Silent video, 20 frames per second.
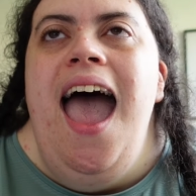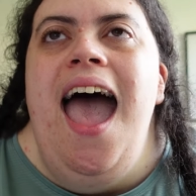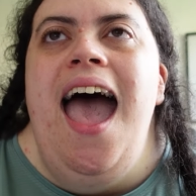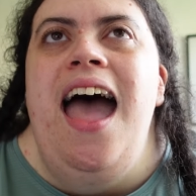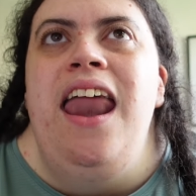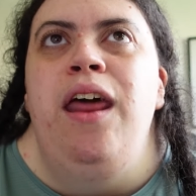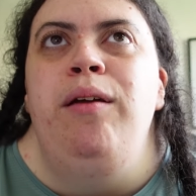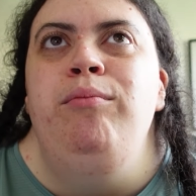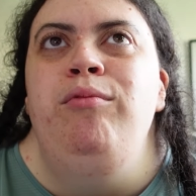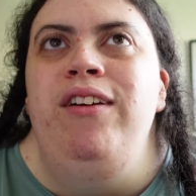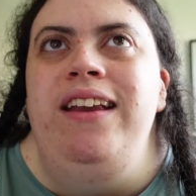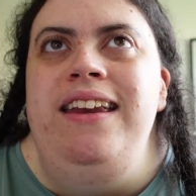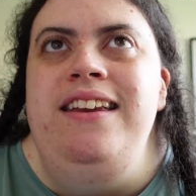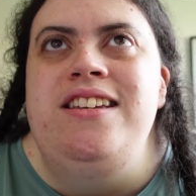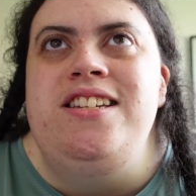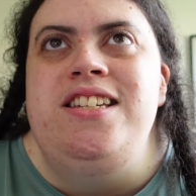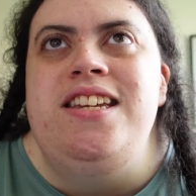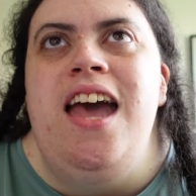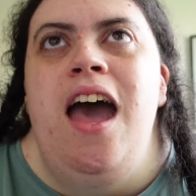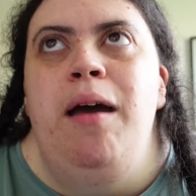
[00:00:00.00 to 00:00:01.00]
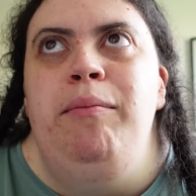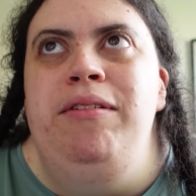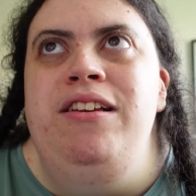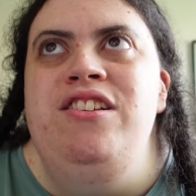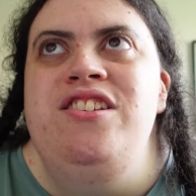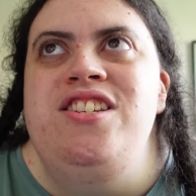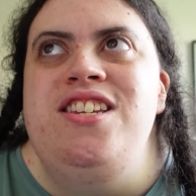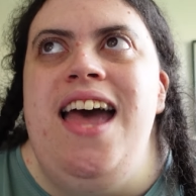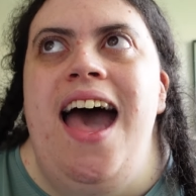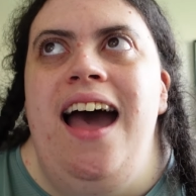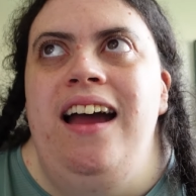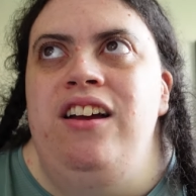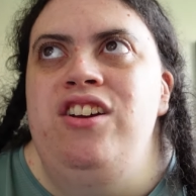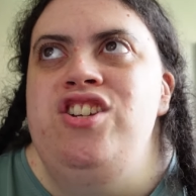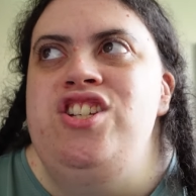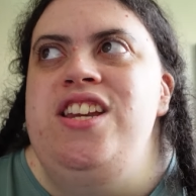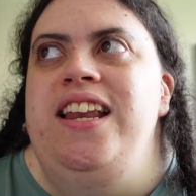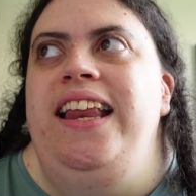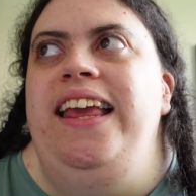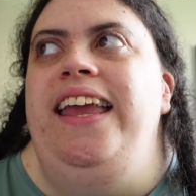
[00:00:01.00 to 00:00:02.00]
and I'm really determined to
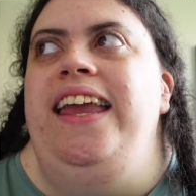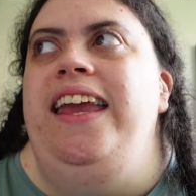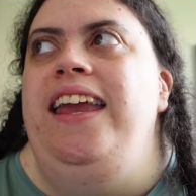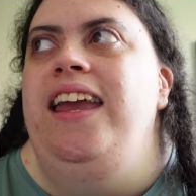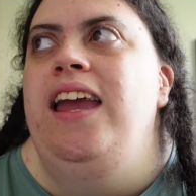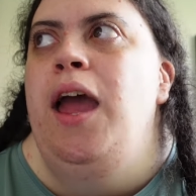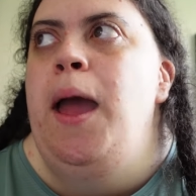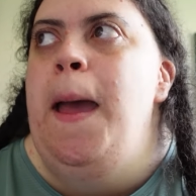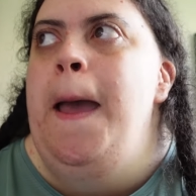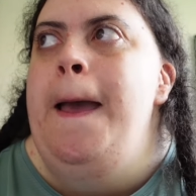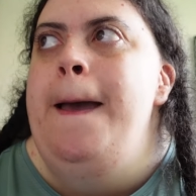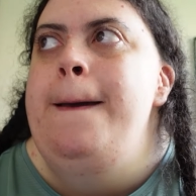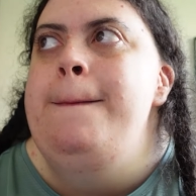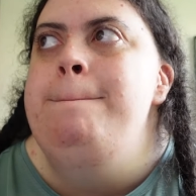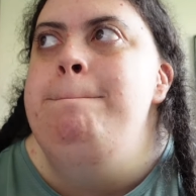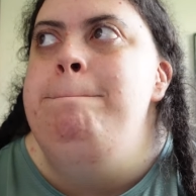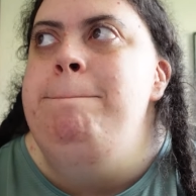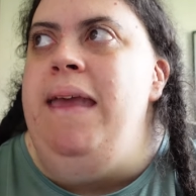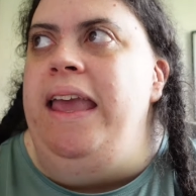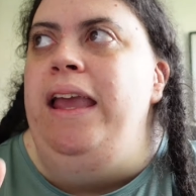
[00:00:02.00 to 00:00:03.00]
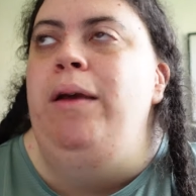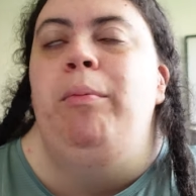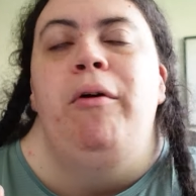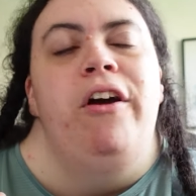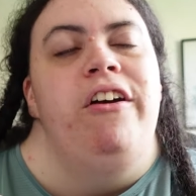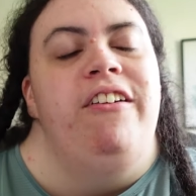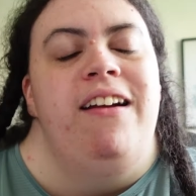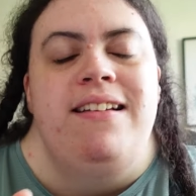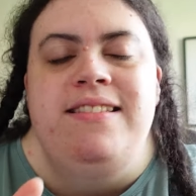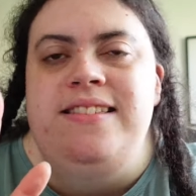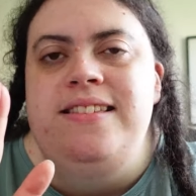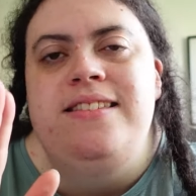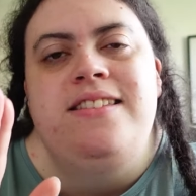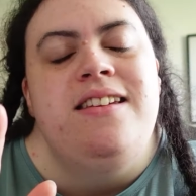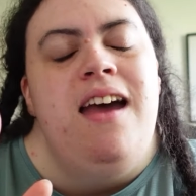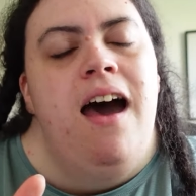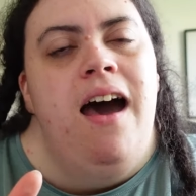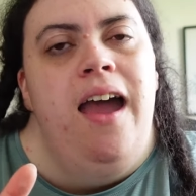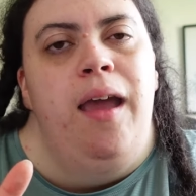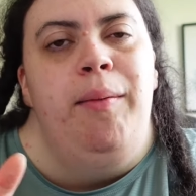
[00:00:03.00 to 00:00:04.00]
actually make progress this
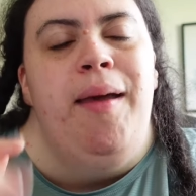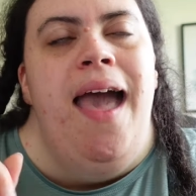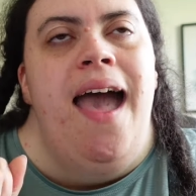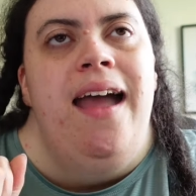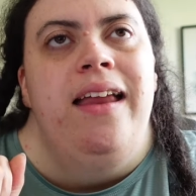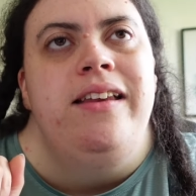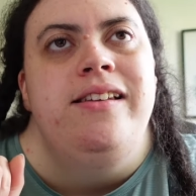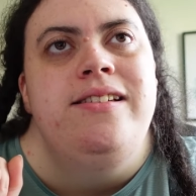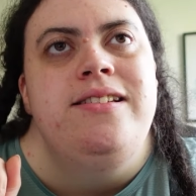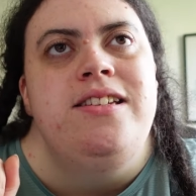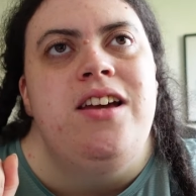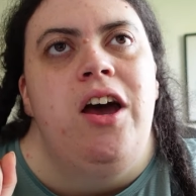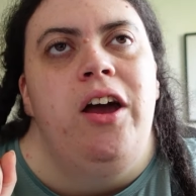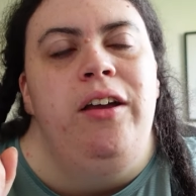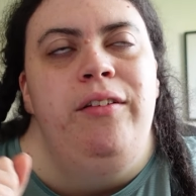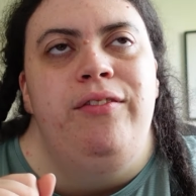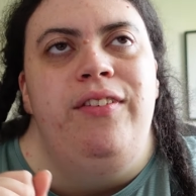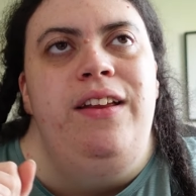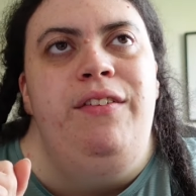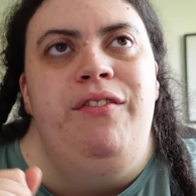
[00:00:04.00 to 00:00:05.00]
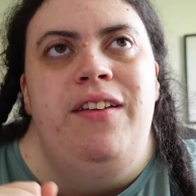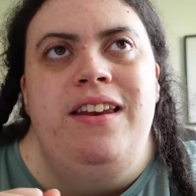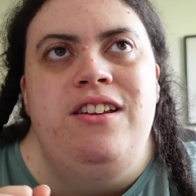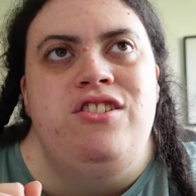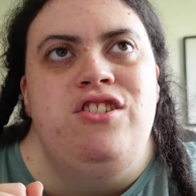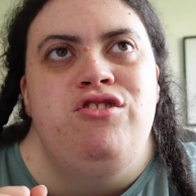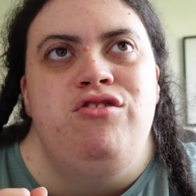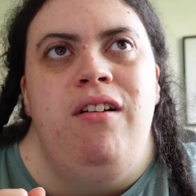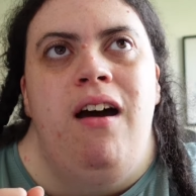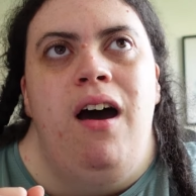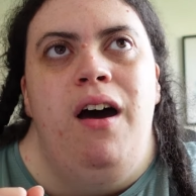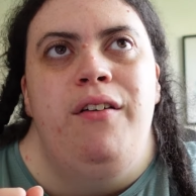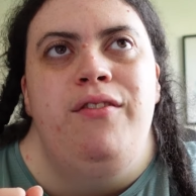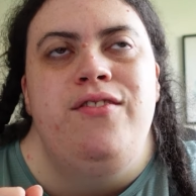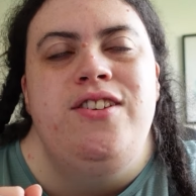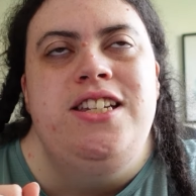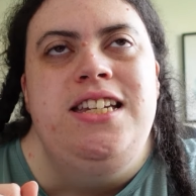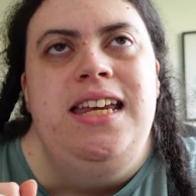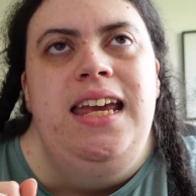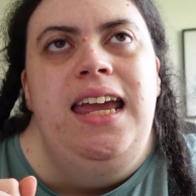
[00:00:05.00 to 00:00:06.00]
time and hopefully finish a
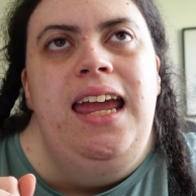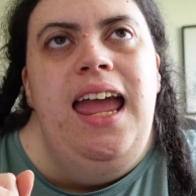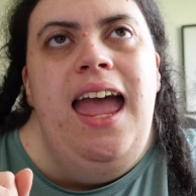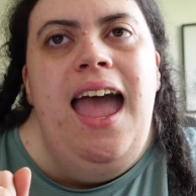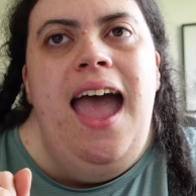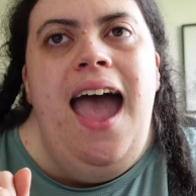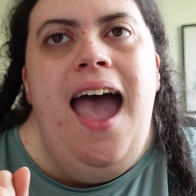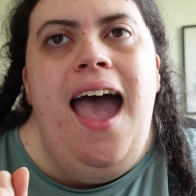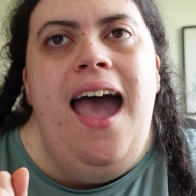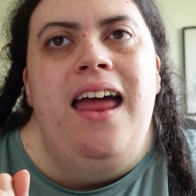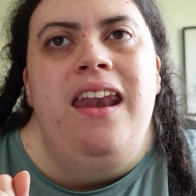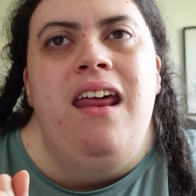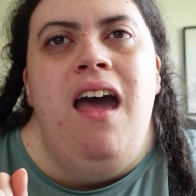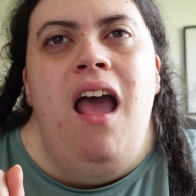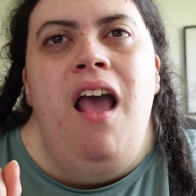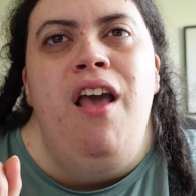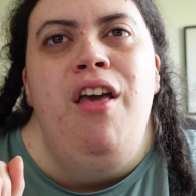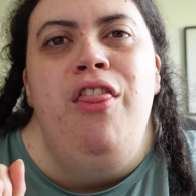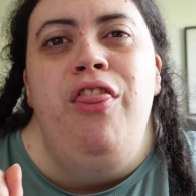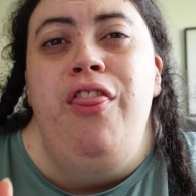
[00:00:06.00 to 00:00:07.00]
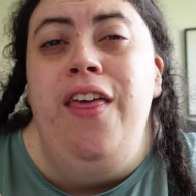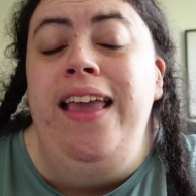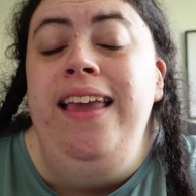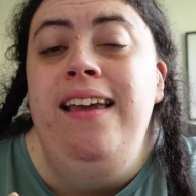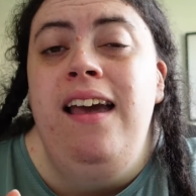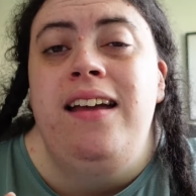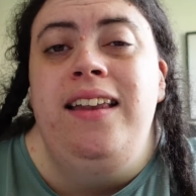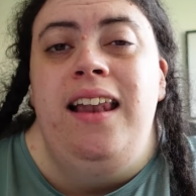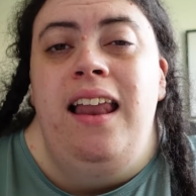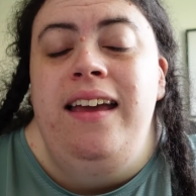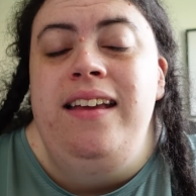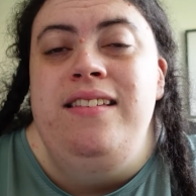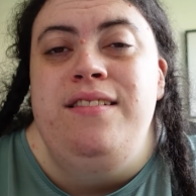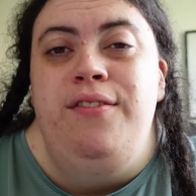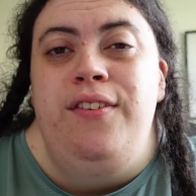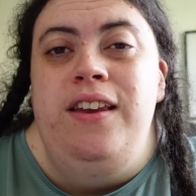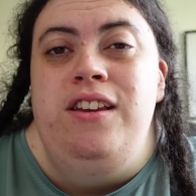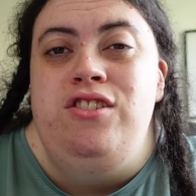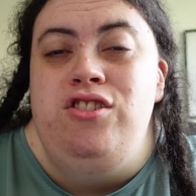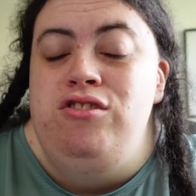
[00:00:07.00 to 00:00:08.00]
draft. And I think I'd like to
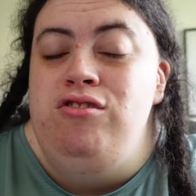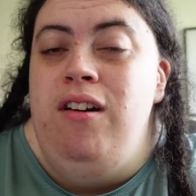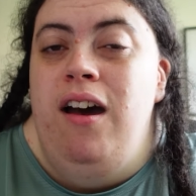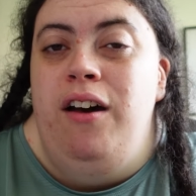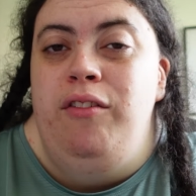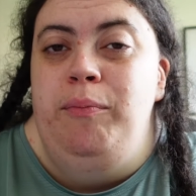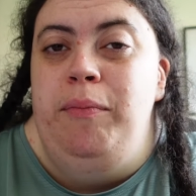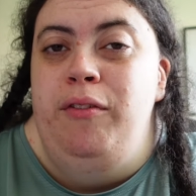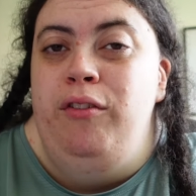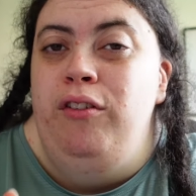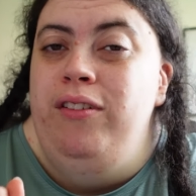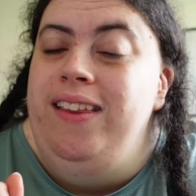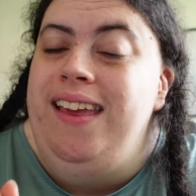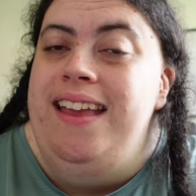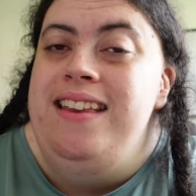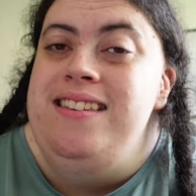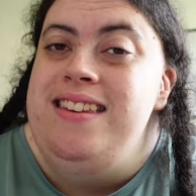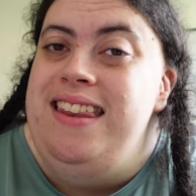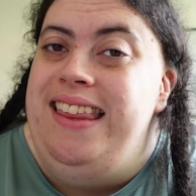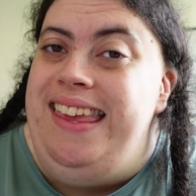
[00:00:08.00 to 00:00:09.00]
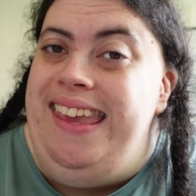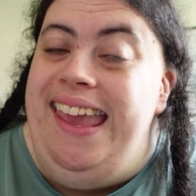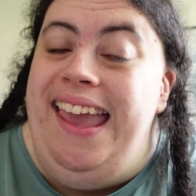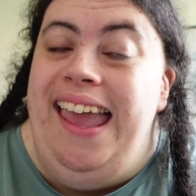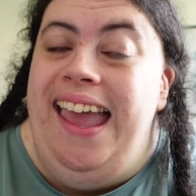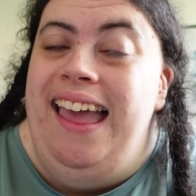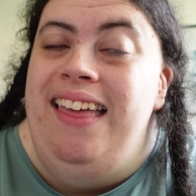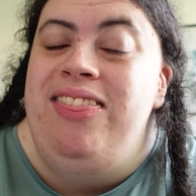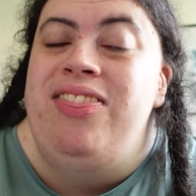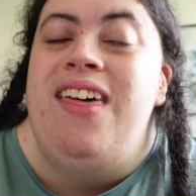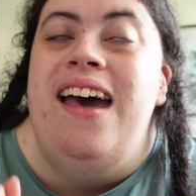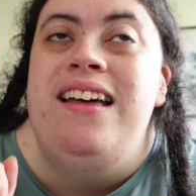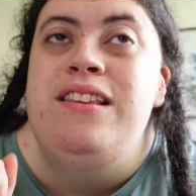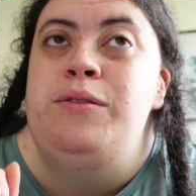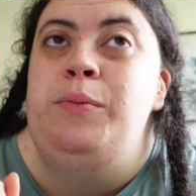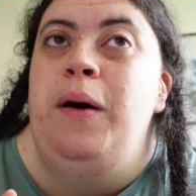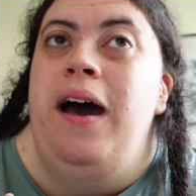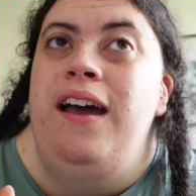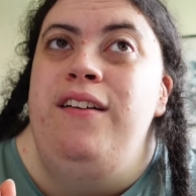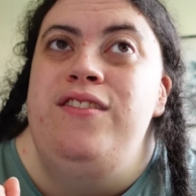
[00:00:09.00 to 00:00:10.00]
finish a draft before the end of the year.
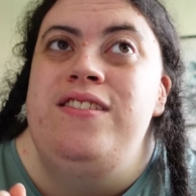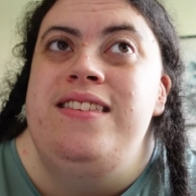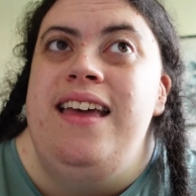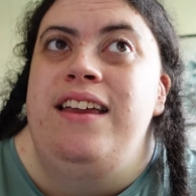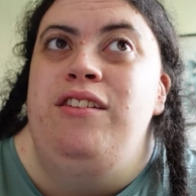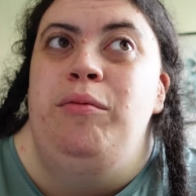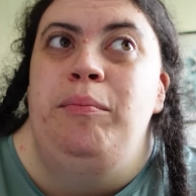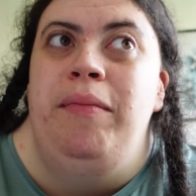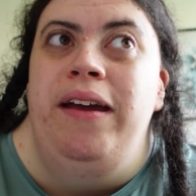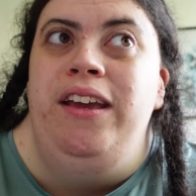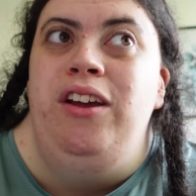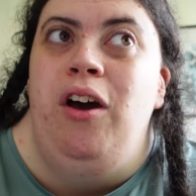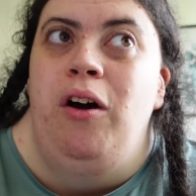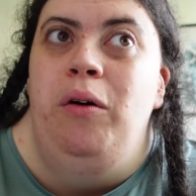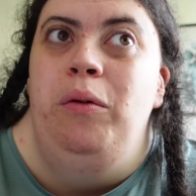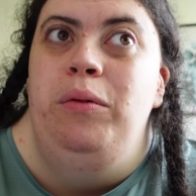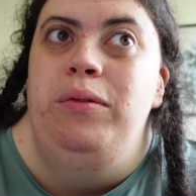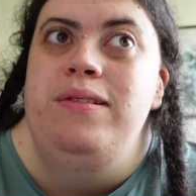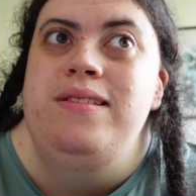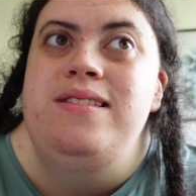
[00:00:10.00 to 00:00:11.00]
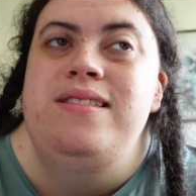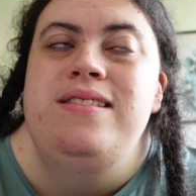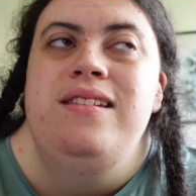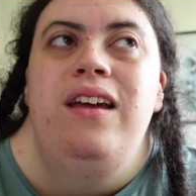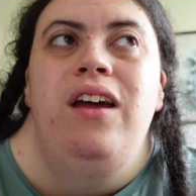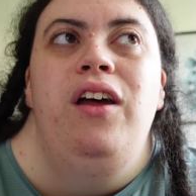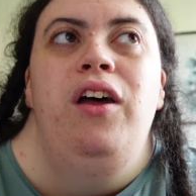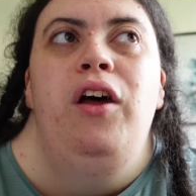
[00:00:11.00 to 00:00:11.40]
That's what I've said on my goals